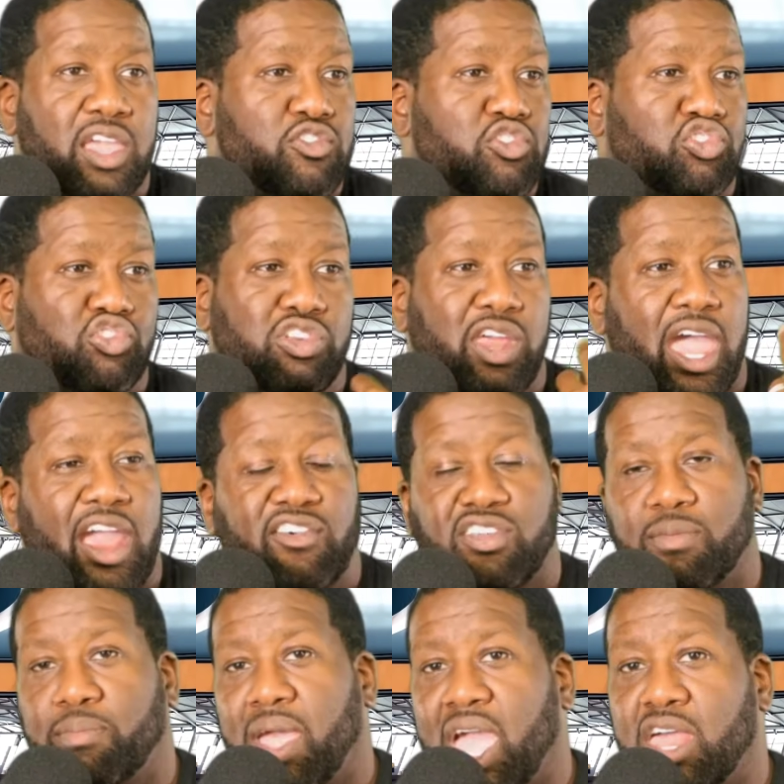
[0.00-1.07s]
If you treat an
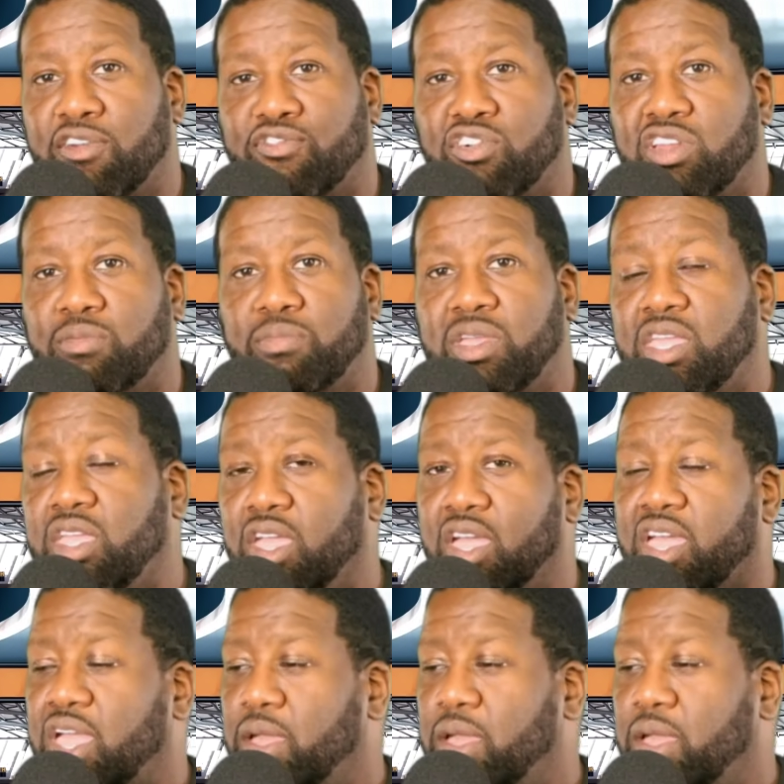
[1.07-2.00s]
African bad in front of me,